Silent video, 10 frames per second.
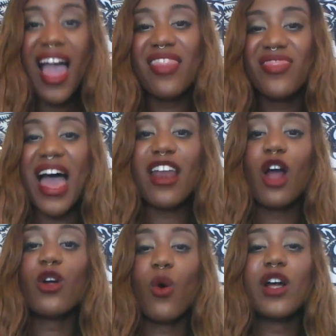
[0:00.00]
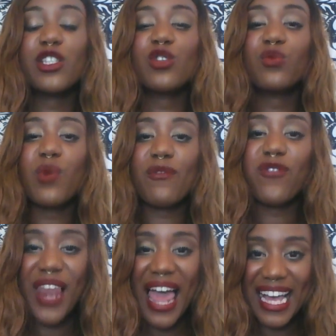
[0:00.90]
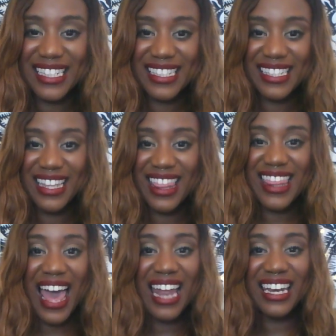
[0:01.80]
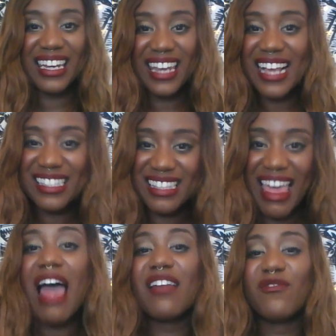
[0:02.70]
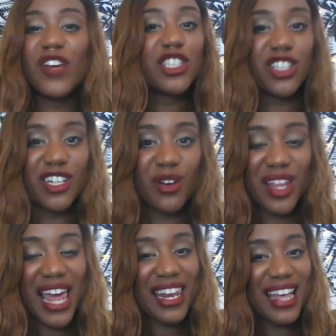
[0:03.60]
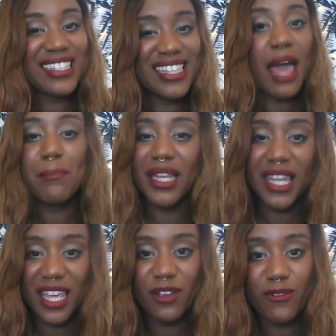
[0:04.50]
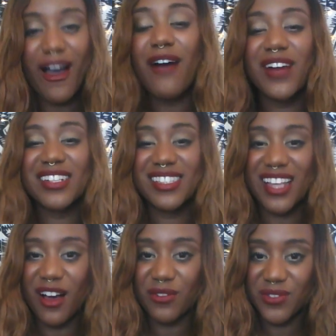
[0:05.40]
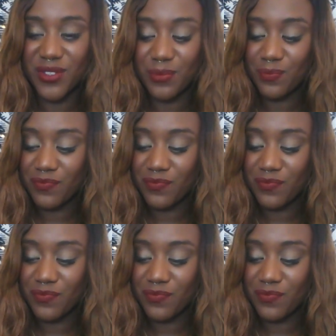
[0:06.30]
that are going to reflect that less than vision or that less than belief of ourselves.